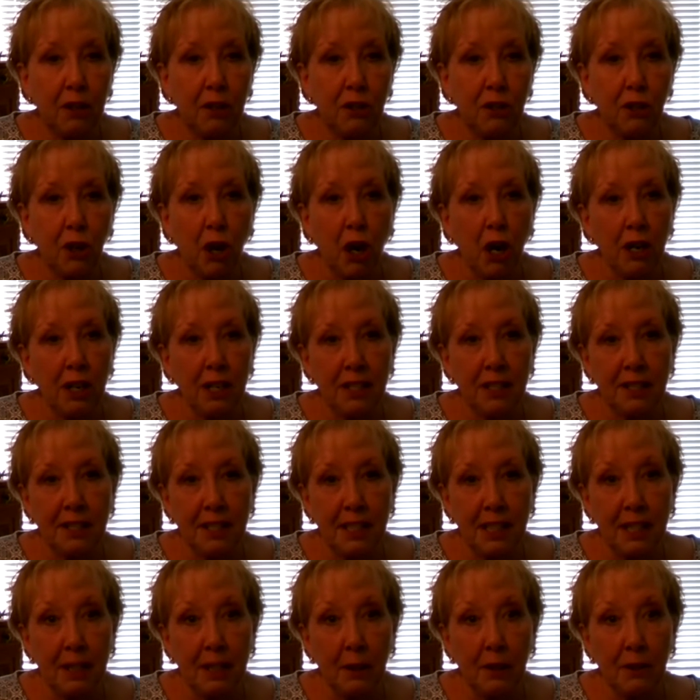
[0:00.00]
chart is
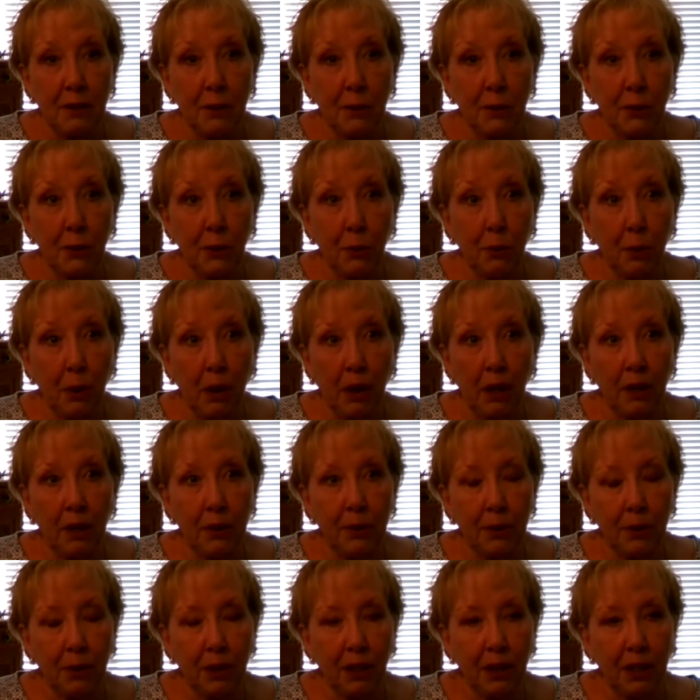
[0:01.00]
in the store,
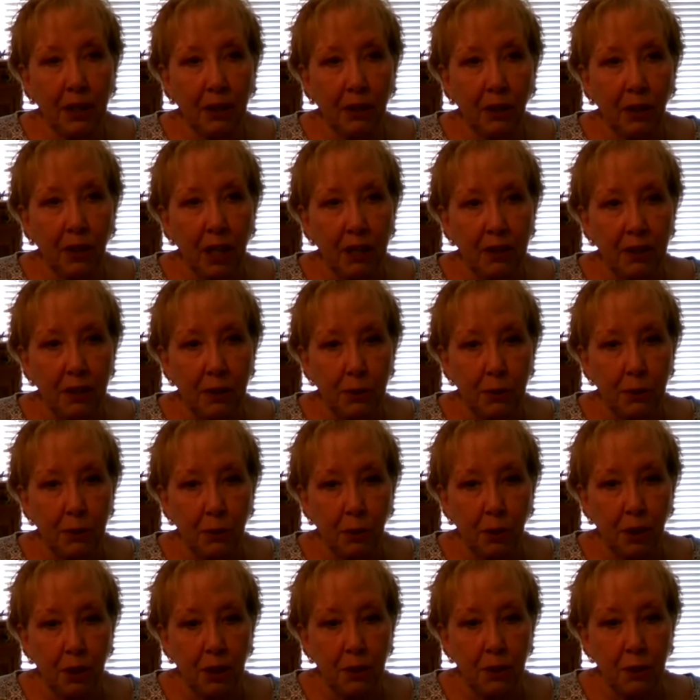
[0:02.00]
so you can look on the
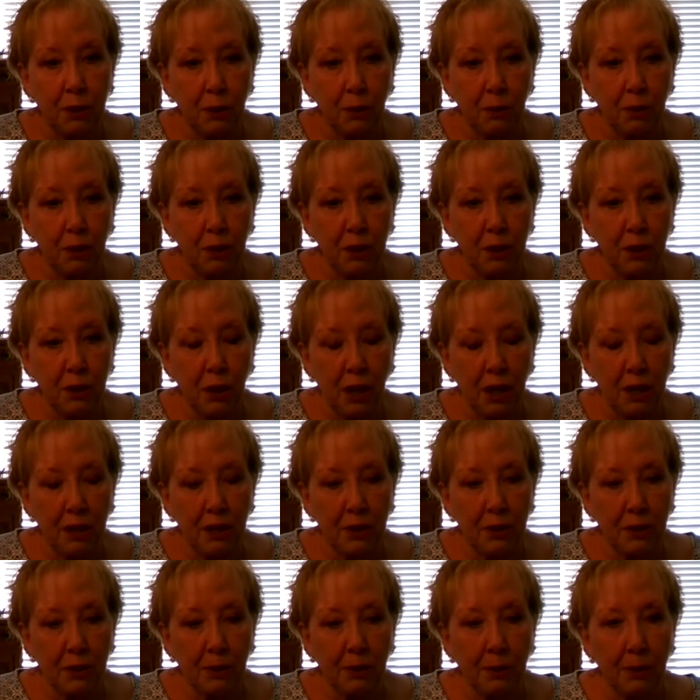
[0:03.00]
store to show the chart
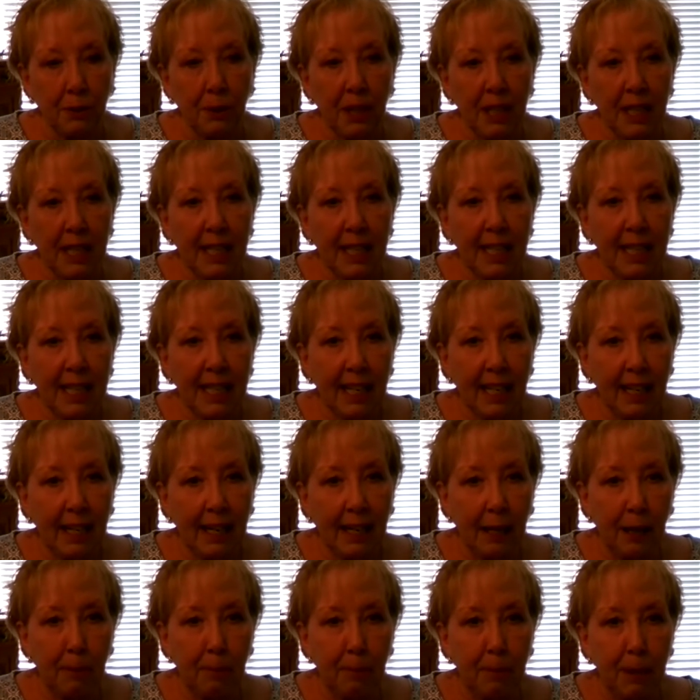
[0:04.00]
too.
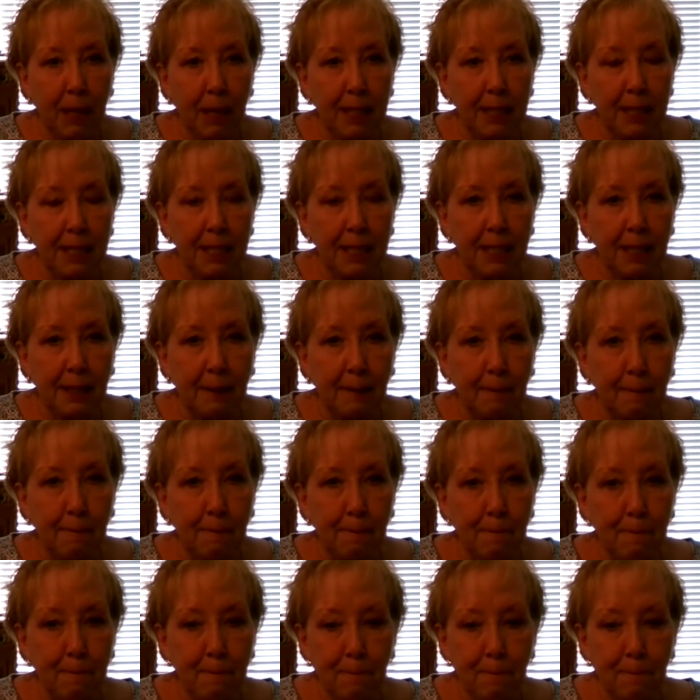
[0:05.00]
But I'm